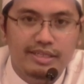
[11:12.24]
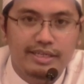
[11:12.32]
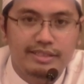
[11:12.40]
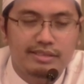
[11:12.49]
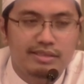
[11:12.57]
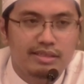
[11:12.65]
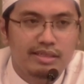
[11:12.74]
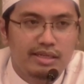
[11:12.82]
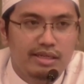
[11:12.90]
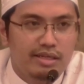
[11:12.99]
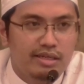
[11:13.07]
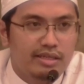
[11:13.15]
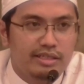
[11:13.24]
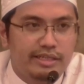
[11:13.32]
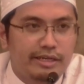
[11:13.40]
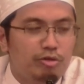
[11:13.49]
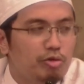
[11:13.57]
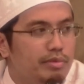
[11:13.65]
It is,
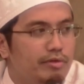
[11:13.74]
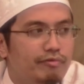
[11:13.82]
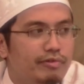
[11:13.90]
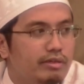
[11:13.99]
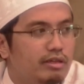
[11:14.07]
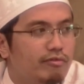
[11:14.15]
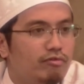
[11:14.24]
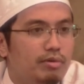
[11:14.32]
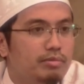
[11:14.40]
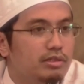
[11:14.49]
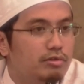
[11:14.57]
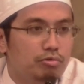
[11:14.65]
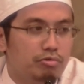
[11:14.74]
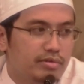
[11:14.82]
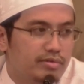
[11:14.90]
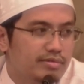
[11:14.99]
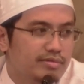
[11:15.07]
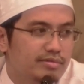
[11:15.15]
cannot be further from the truth.
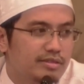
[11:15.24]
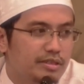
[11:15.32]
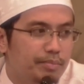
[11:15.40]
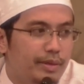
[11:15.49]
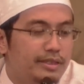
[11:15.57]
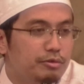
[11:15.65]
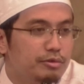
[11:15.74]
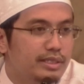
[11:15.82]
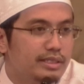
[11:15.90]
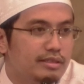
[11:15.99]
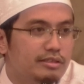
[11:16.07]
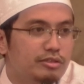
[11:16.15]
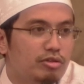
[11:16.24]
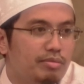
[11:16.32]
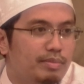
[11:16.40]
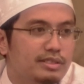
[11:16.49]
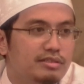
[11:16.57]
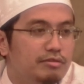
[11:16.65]
Men today, I think, is not
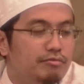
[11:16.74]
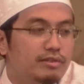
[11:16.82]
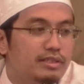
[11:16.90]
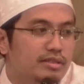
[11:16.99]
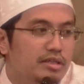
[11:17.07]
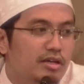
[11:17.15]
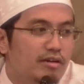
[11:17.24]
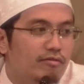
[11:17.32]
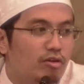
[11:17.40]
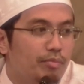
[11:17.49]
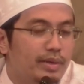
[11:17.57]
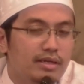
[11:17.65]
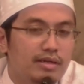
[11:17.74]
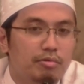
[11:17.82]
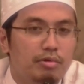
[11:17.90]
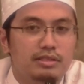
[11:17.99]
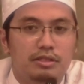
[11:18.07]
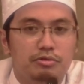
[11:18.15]
much different from men
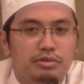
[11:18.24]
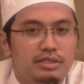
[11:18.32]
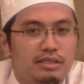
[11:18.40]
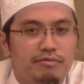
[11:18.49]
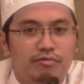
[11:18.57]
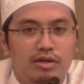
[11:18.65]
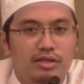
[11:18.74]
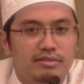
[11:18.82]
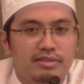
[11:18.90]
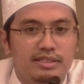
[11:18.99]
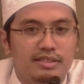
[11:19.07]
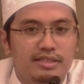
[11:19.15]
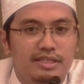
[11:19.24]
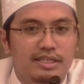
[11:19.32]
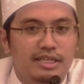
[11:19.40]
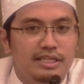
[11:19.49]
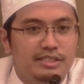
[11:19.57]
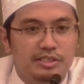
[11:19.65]
one thousand four hundred
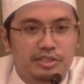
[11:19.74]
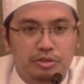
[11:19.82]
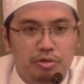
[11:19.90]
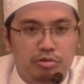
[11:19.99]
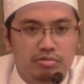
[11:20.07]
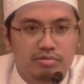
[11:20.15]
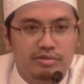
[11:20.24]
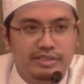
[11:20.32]
years ago.